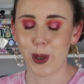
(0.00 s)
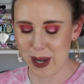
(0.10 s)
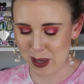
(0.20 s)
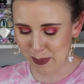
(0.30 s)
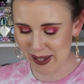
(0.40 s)

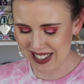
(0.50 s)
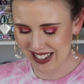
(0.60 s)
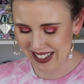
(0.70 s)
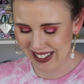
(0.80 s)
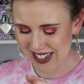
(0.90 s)

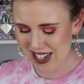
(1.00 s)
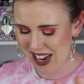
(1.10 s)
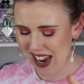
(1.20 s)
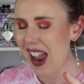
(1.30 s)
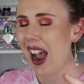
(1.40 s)
creepy.
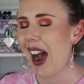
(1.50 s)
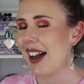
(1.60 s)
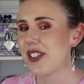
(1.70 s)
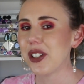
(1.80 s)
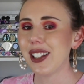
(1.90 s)

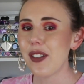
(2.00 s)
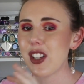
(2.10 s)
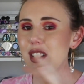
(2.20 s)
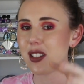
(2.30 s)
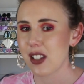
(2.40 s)
I don't love
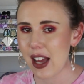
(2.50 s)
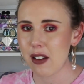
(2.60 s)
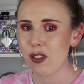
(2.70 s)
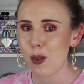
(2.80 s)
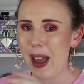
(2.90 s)
the design
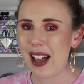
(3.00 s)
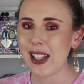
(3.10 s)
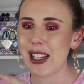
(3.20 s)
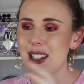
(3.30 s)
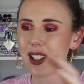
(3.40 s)
of the
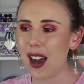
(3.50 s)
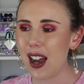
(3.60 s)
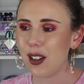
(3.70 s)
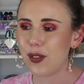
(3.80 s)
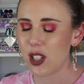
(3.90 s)
palette. It's
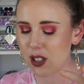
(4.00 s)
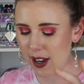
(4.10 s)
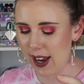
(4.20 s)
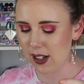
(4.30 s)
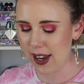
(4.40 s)
kind of
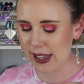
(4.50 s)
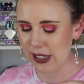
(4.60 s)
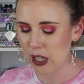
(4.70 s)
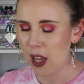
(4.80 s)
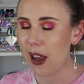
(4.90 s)
designed
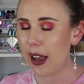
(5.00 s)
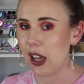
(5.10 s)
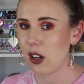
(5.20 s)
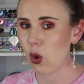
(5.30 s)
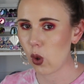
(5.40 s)
as
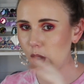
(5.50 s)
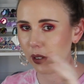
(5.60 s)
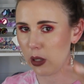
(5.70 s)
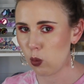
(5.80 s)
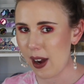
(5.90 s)
an
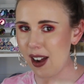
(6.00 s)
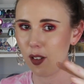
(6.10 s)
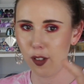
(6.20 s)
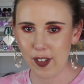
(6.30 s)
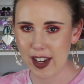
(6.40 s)

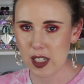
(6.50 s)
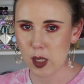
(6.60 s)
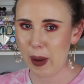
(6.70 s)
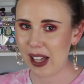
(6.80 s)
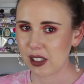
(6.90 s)
all-in-one face
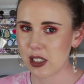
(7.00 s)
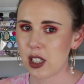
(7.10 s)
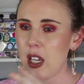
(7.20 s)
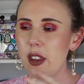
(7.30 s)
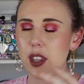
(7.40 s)

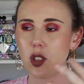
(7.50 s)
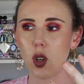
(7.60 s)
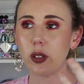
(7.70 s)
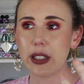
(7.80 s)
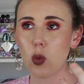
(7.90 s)
palette. There's
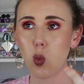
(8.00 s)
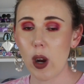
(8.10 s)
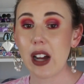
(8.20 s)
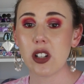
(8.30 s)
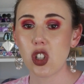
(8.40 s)
only
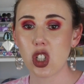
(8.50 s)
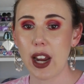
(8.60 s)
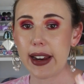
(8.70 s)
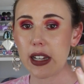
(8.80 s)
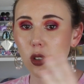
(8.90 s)
one
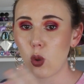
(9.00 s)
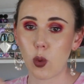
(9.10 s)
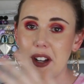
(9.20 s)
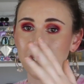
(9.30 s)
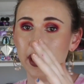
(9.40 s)
shade or
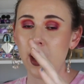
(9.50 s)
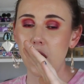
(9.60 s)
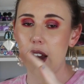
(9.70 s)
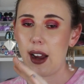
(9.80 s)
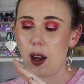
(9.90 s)
one
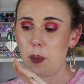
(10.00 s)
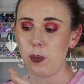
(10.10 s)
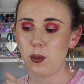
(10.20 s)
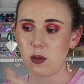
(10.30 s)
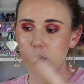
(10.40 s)

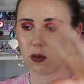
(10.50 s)
um,